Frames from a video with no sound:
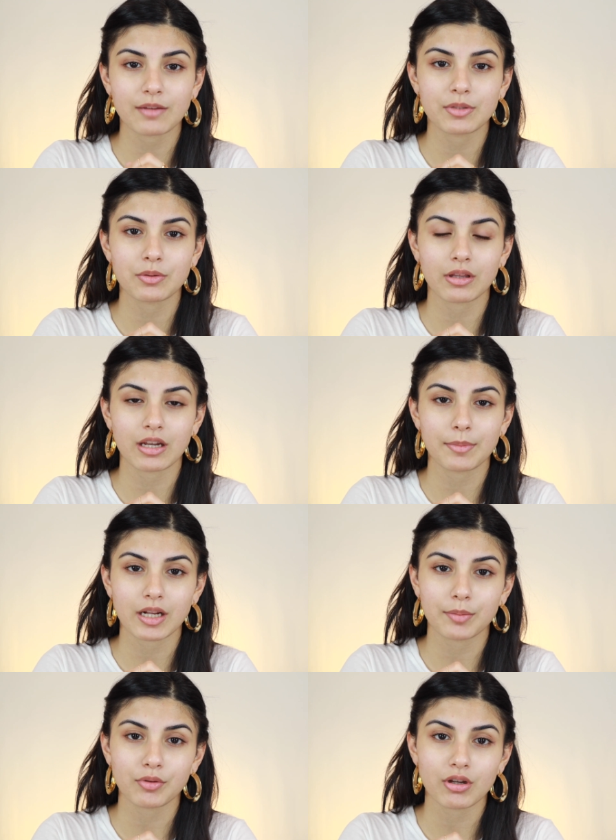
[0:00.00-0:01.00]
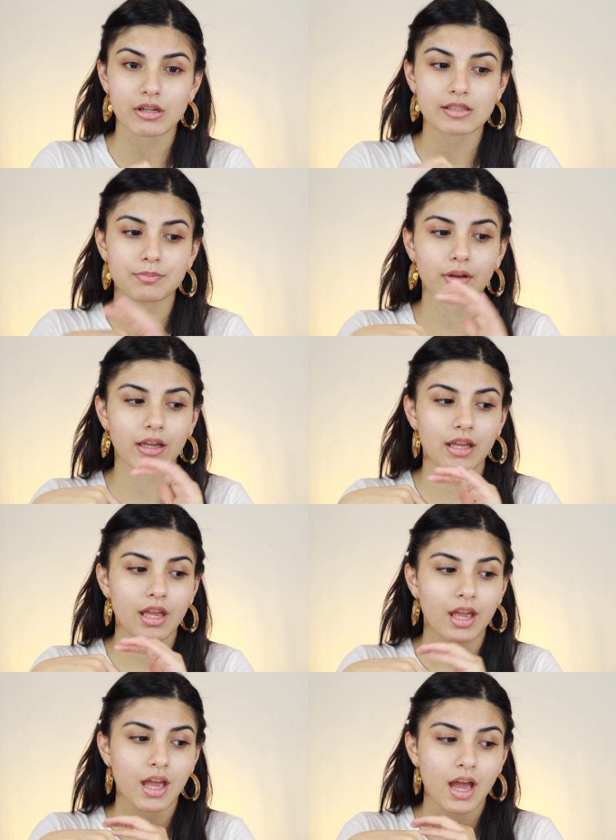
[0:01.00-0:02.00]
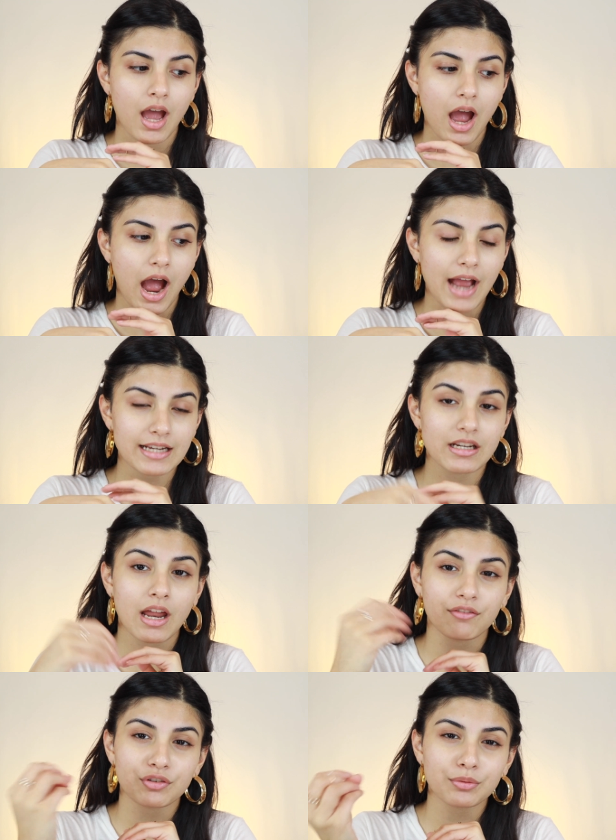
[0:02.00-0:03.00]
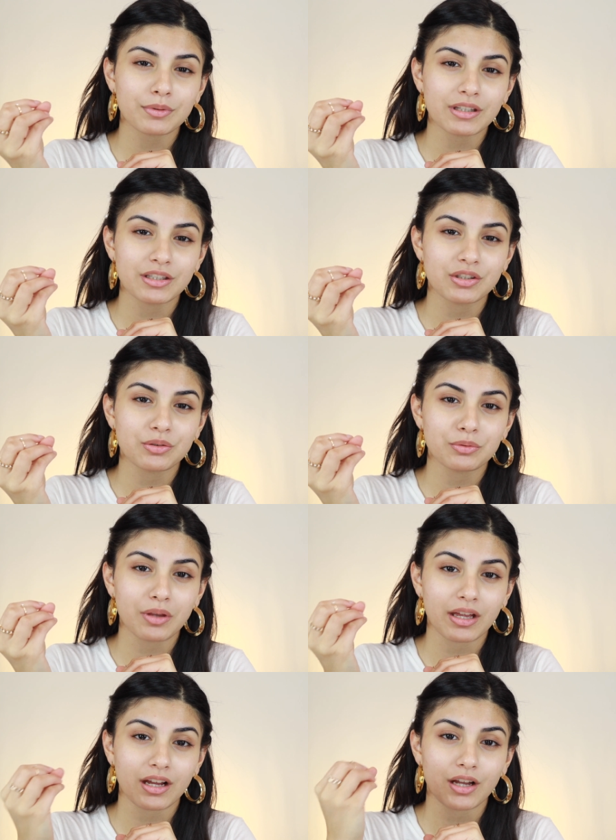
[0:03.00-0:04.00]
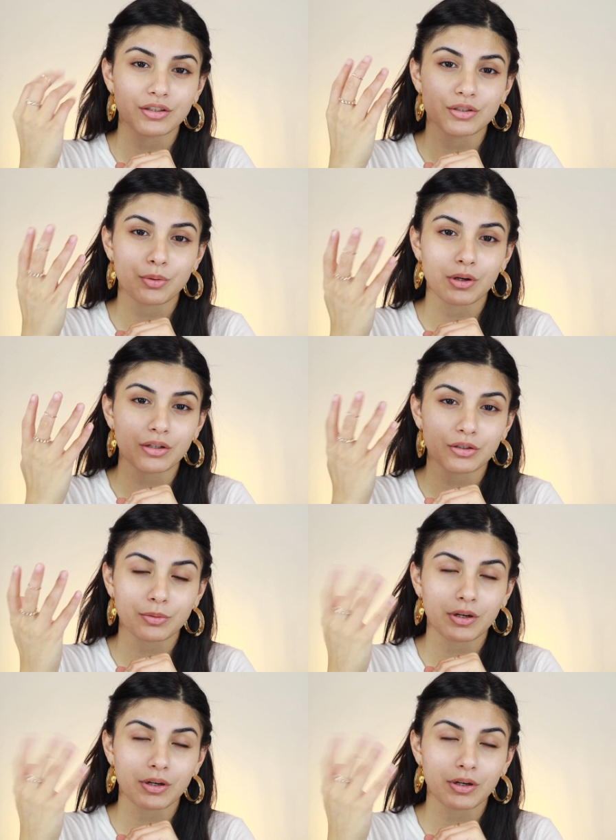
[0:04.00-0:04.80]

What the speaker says: I've been doing a lot of makeup looks, but I never really do like a tutorial.